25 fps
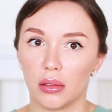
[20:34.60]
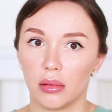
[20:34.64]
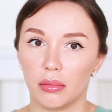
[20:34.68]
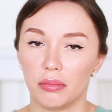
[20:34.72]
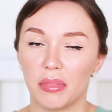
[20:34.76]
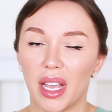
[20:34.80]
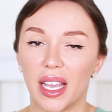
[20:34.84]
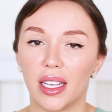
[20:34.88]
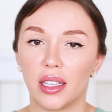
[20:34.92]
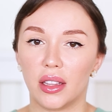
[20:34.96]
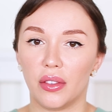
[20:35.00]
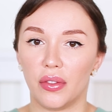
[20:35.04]

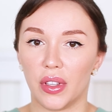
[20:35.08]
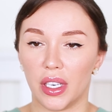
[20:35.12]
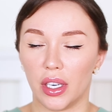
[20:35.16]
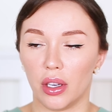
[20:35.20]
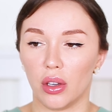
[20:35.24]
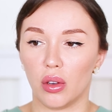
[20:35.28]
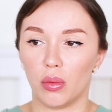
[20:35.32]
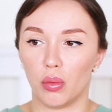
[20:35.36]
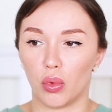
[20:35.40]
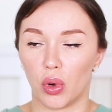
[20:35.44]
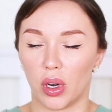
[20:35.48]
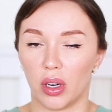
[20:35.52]
make the
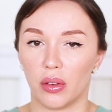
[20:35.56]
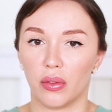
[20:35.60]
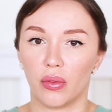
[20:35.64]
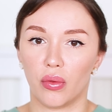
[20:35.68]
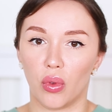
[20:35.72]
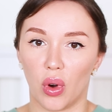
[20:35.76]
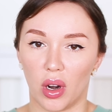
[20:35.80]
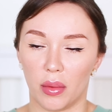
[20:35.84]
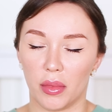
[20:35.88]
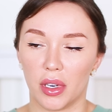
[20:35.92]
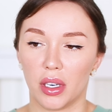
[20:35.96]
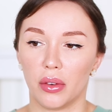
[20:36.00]
video more
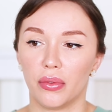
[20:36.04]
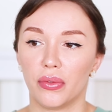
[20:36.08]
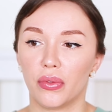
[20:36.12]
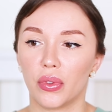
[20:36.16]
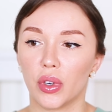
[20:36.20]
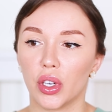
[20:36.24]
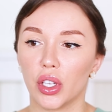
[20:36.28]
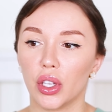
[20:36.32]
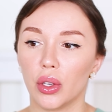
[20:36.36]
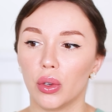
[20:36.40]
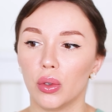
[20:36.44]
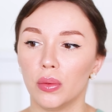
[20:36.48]
informative
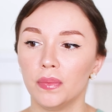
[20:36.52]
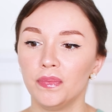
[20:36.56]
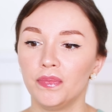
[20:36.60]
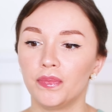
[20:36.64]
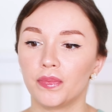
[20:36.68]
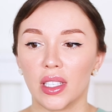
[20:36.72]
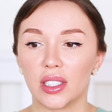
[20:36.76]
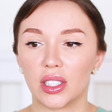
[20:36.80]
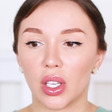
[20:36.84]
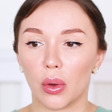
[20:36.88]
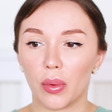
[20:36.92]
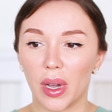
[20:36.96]
for you.
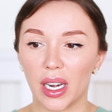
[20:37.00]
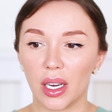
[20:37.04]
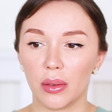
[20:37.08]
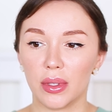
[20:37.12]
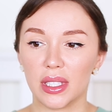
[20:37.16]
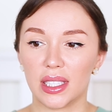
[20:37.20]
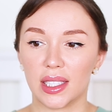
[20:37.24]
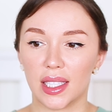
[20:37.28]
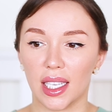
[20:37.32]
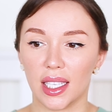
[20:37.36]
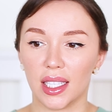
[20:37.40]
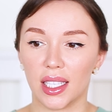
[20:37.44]
So when I
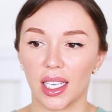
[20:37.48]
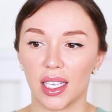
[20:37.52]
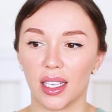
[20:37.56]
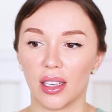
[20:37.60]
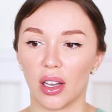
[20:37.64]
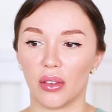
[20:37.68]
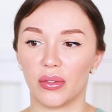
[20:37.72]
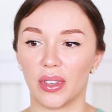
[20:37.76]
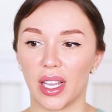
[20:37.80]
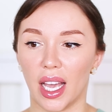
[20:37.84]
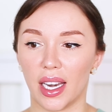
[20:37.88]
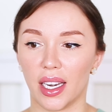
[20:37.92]
was thinking
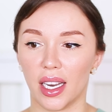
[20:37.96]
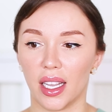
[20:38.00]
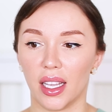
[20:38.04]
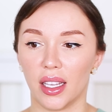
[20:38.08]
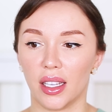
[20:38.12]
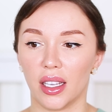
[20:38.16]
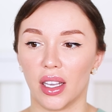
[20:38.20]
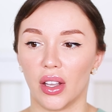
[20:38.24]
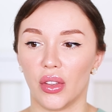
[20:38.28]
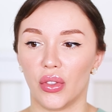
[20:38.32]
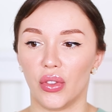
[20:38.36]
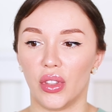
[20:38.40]
of
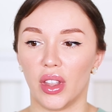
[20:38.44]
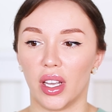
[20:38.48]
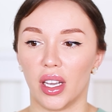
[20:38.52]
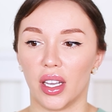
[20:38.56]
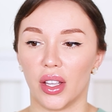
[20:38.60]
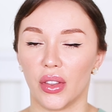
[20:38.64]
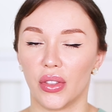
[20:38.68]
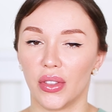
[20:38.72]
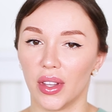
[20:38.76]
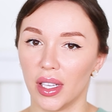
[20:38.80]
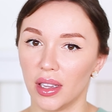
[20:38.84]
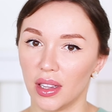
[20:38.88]
getting
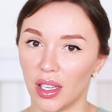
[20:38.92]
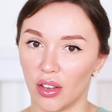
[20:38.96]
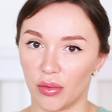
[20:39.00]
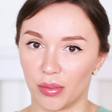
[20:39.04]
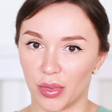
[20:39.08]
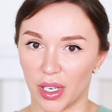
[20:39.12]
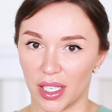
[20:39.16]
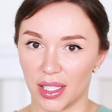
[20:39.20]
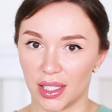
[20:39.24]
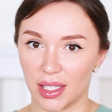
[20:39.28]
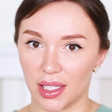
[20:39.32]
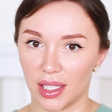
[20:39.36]
the Thin Love
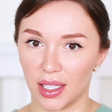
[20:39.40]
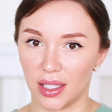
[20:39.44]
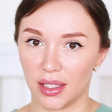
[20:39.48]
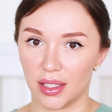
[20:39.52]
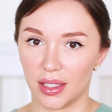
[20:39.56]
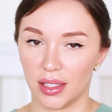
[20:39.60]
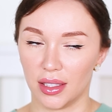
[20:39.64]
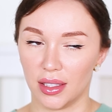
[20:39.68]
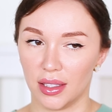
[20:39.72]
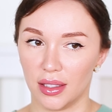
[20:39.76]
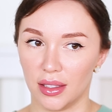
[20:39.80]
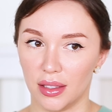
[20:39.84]

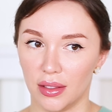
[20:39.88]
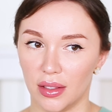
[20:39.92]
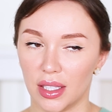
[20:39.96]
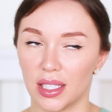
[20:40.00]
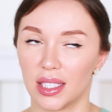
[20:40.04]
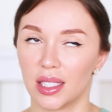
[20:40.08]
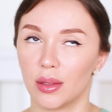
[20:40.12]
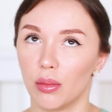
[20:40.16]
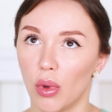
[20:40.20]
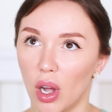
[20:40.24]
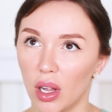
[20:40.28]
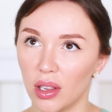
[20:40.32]
bracelet, the
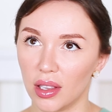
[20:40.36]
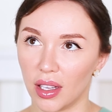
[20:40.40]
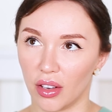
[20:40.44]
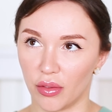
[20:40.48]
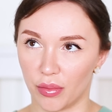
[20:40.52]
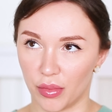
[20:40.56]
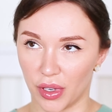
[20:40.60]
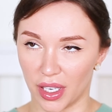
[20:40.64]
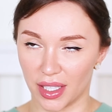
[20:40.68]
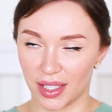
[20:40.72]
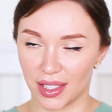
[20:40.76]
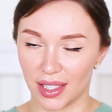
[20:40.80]
small
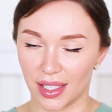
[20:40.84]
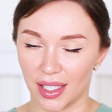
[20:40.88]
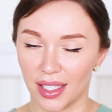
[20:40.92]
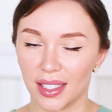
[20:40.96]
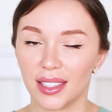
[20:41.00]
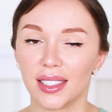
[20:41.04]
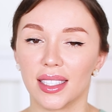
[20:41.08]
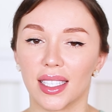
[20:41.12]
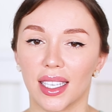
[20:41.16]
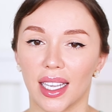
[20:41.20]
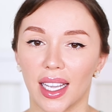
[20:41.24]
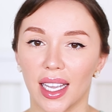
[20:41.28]
love
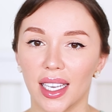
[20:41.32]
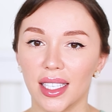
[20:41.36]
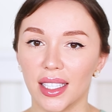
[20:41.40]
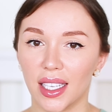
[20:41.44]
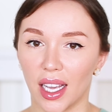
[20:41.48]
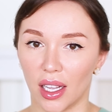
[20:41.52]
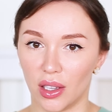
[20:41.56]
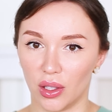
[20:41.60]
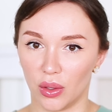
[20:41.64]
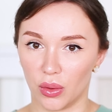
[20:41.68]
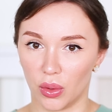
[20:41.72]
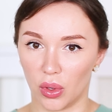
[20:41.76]
bracelet in
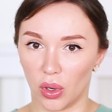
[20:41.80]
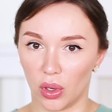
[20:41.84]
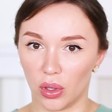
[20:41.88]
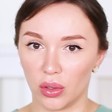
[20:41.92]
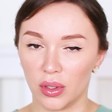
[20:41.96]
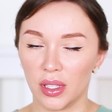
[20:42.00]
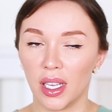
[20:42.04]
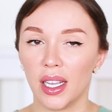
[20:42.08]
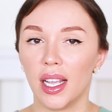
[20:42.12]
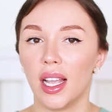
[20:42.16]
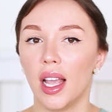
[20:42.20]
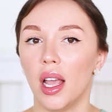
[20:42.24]
yellow
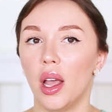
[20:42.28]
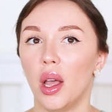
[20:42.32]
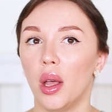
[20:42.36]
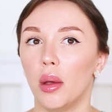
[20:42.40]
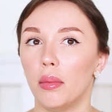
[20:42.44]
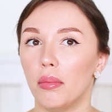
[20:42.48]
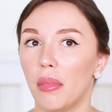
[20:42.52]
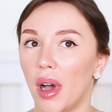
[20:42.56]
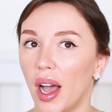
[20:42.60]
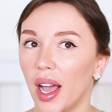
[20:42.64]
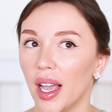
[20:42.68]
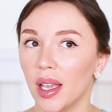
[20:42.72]
gold,
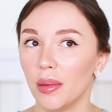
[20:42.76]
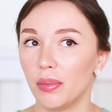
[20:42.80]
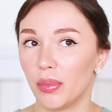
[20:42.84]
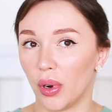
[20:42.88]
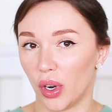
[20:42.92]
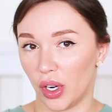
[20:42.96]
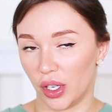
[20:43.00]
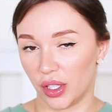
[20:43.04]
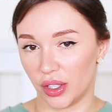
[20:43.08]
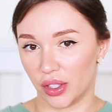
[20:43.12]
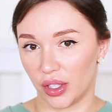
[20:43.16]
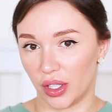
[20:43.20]
my
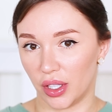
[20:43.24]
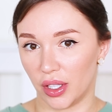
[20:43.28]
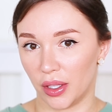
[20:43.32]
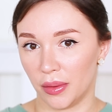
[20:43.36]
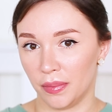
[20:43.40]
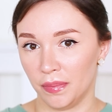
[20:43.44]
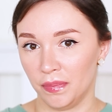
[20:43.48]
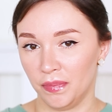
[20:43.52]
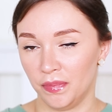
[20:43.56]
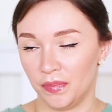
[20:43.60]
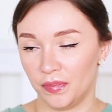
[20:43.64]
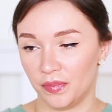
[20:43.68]

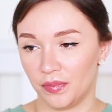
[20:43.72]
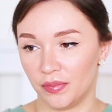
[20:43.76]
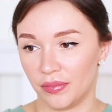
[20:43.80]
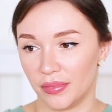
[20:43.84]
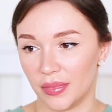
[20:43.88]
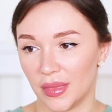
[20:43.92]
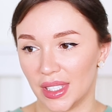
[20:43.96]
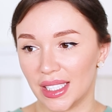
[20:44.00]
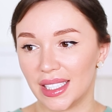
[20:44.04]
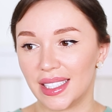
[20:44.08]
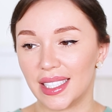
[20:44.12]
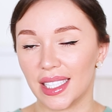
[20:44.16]
partner
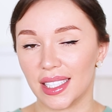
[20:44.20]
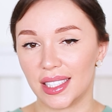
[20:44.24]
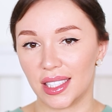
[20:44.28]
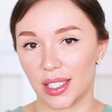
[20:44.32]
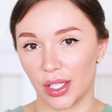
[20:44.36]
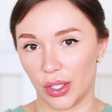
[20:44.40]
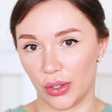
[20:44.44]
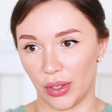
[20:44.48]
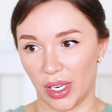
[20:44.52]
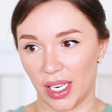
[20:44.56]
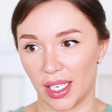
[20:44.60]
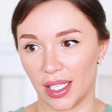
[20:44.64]

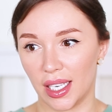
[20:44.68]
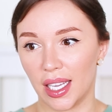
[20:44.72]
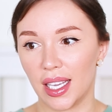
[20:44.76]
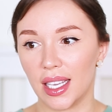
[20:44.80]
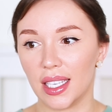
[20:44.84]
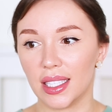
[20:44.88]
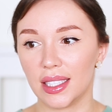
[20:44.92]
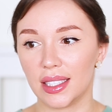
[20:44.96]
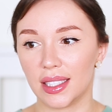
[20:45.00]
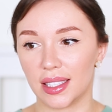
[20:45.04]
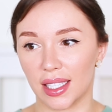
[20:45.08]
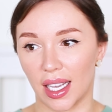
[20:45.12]
disagreed.
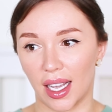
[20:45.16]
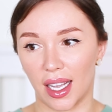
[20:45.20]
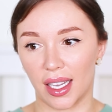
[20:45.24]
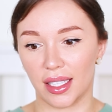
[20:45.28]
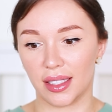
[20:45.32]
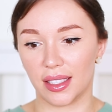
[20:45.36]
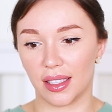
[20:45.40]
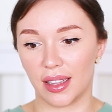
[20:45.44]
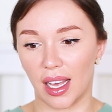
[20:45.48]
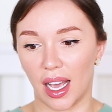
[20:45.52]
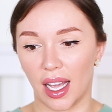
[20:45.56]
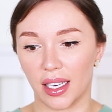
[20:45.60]
He
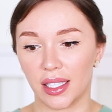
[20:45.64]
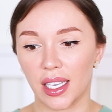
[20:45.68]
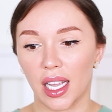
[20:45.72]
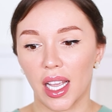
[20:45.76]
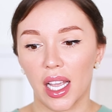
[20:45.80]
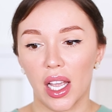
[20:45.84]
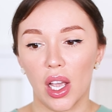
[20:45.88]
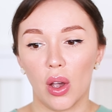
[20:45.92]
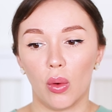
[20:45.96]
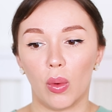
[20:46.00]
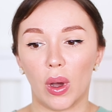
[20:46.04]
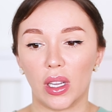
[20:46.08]
said that,
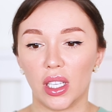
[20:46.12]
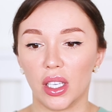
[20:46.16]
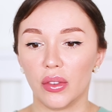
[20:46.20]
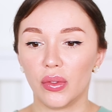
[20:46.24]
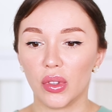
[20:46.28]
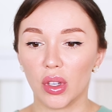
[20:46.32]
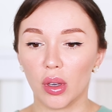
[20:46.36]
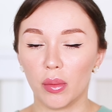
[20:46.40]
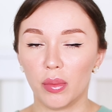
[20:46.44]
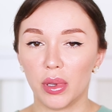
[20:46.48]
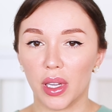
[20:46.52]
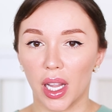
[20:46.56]
well, if
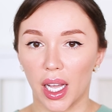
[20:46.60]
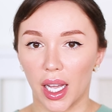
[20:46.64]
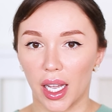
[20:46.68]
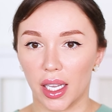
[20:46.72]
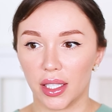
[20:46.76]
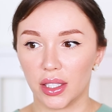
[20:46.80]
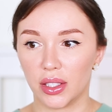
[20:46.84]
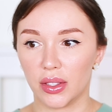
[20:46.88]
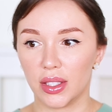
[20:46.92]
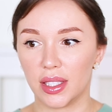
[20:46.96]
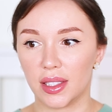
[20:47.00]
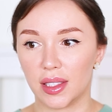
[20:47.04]
you
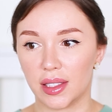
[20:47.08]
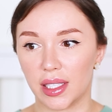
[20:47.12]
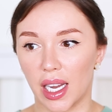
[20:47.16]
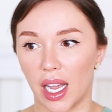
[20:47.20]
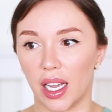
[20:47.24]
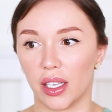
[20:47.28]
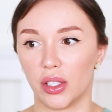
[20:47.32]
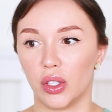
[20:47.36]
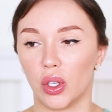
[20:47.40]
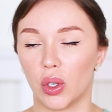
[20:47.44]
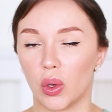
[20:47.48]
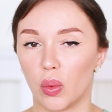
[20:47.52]
plan to
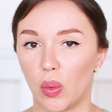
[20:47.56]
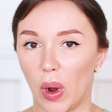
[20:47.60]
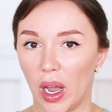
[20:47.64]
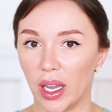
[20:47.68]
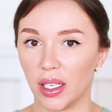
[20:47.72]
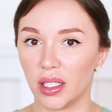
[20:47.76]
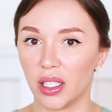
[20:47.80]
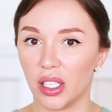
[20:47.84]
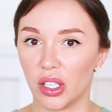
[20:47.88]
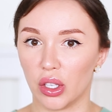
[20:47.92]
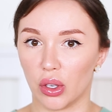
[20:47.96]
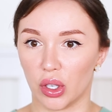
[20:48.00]
stack your
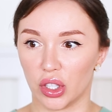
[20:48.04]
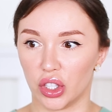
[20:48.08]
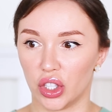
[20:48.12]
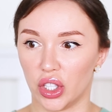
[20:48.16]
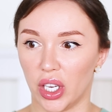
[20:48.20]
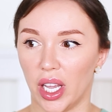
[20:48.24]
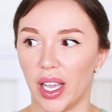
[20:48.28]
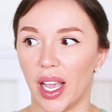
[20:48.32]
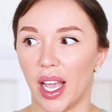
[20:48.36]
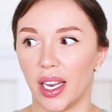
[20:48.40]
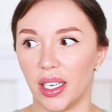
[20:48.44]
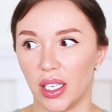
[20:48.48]
white
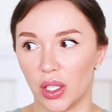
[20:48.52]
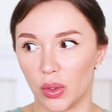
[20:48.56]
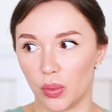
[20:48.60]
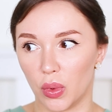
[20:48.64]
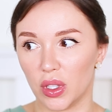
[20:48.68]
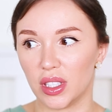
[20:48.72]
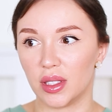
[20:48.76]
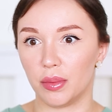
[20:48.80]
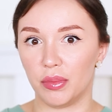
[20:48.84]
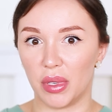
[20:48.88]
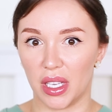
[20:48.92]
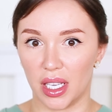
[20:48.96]
guilloche, and it
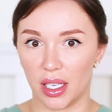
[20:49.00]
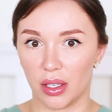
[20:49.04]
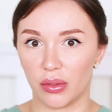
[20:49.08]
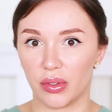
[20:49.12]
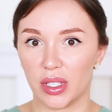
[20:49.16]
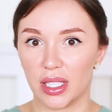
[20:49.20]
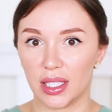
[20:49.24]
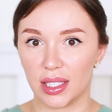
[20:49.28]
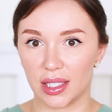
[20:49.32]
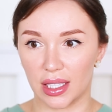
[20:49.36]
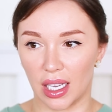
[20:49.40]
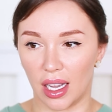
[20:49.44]
was being
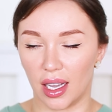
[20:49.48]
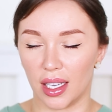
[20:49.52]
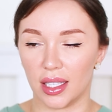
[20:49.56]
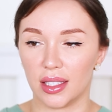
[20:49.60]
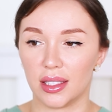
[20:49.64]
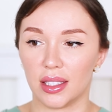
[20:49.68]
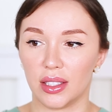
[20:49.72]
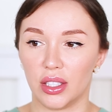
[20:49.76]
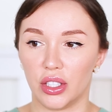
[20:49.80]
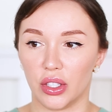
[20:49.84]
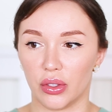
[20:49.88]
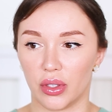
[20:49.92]

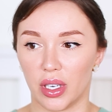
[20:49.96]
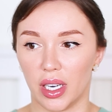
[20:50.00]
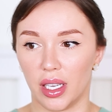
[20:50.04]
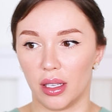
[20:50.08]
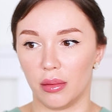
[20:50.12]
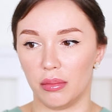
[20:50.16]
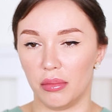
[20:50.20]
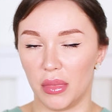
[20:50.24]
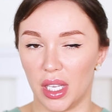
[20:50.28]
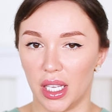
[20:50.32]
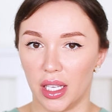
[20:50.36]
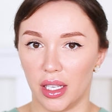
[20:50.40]
resized
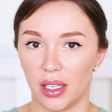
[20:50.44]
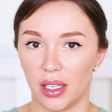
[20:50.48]
during